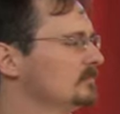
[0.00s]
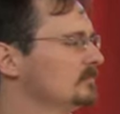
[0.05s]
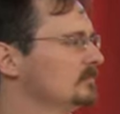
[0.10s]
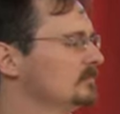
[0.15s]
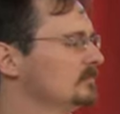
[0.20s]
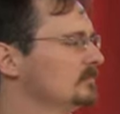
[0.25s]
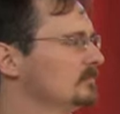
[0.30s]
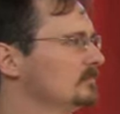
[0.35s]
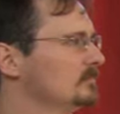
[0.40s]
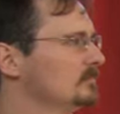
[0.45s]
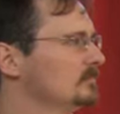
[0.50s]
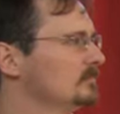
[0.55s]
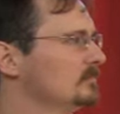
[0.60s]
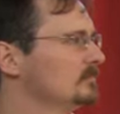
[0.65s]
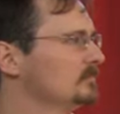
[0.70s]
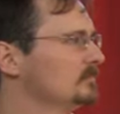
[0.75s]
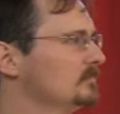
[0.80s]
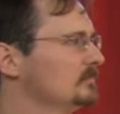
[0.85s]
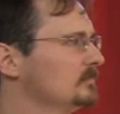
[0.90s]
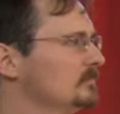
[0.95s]

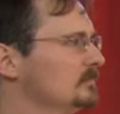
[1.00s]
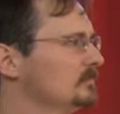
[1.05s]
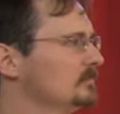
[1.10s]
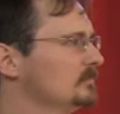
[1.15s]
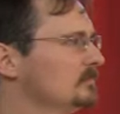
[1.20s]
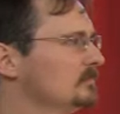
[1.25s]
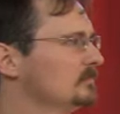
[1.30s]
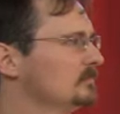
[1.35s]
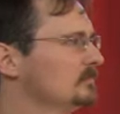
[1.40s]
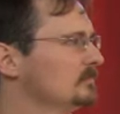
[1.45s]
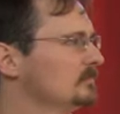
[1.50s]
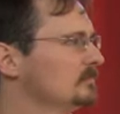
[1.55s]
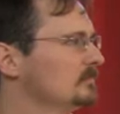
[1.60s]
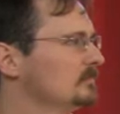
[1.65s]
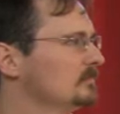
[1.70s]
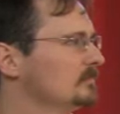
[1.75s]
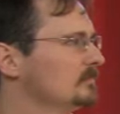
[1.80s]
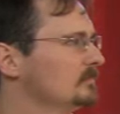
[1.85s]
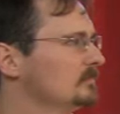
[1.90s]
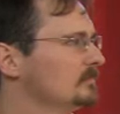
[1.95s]

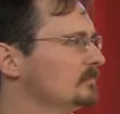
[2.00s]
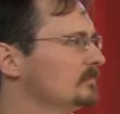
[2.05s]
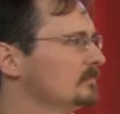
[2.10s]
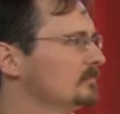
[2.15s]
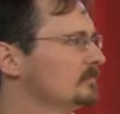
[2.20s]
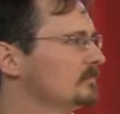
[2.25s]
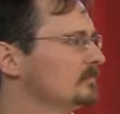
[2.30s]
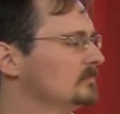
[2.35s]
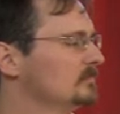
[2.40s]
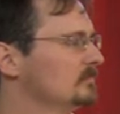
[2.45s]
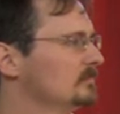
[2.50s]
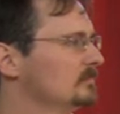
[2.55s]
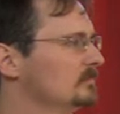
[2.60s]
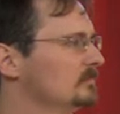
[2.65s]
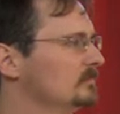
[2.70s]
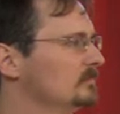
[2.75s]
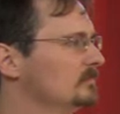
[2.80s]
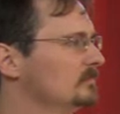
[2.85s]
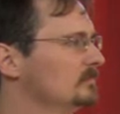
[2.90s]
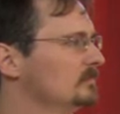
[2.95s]

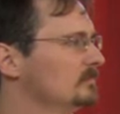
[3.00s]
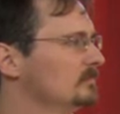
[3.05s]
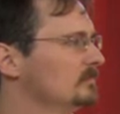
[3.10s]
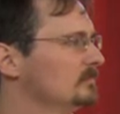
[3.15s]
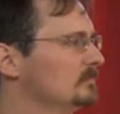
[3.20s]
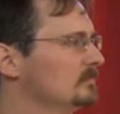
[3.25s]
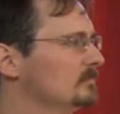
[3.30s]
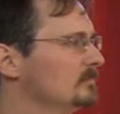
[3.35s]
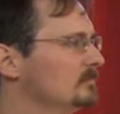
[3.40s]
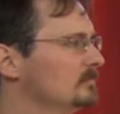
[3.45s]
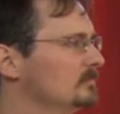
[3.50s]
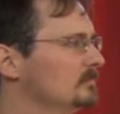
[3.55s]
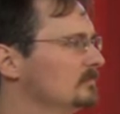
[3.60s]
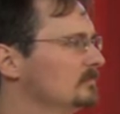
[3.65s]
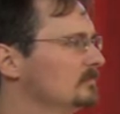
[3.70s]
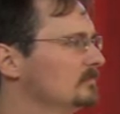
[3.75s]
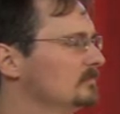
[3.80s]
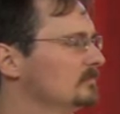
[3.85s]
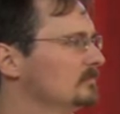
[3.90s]
(silent)